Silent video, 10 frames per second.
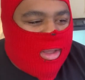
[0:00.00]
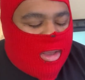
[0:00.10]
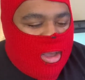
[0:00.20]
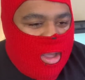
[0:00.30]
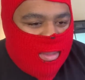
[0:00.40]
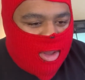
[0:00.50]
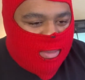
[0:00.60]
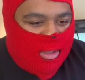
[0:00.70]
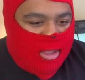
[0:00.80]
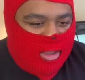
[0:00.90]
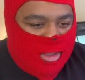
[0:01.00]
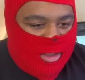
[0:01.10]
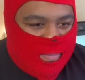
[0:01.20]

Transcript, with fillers: Come on, man.